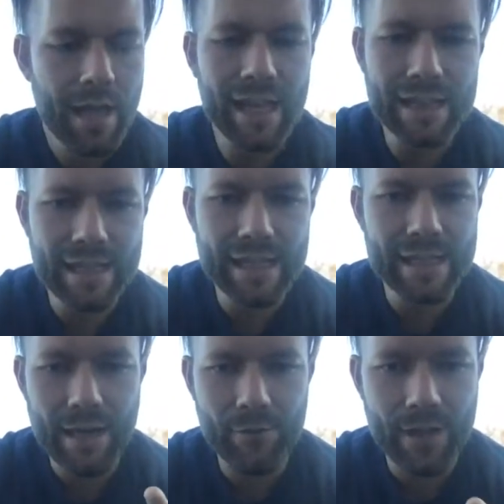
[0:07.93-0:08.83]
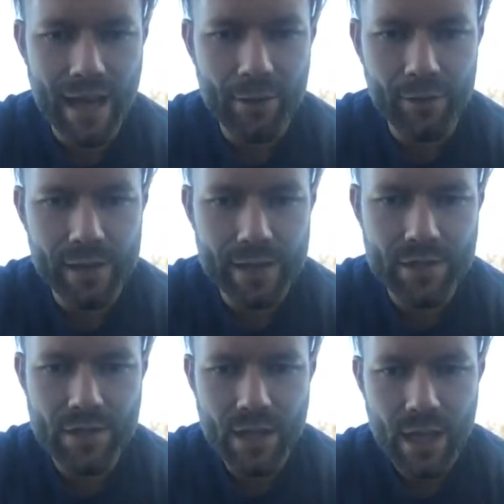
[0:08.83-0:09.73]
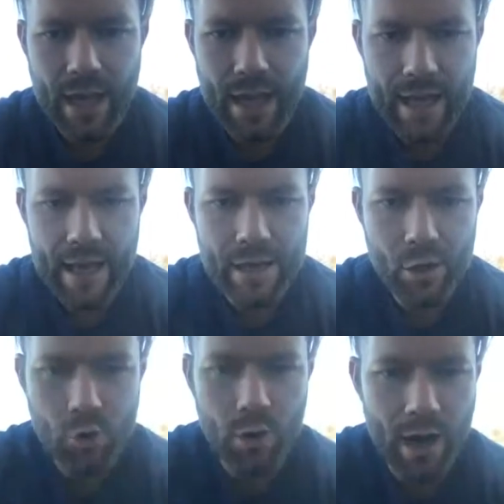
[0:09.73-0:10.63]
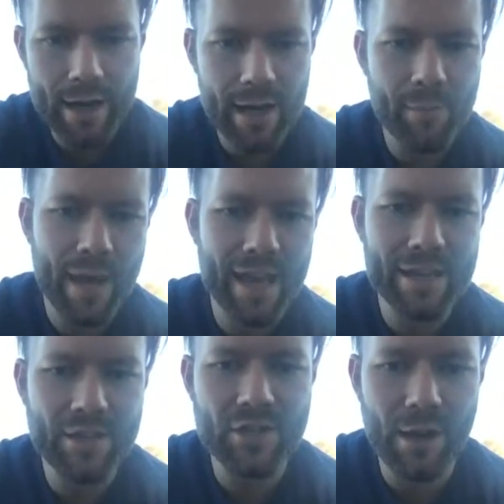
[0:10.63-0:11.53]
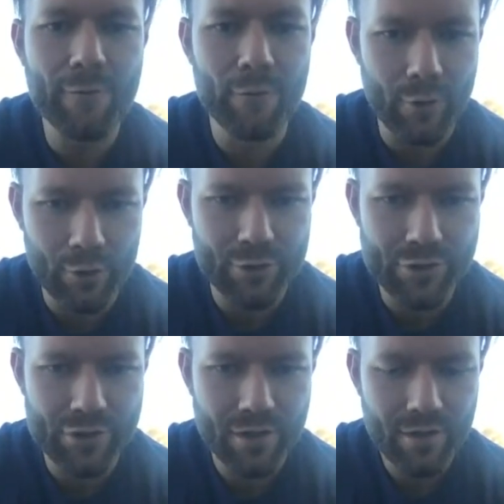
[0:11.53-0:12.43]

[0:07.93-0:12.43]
elite level athletes and chronic pain sufferers.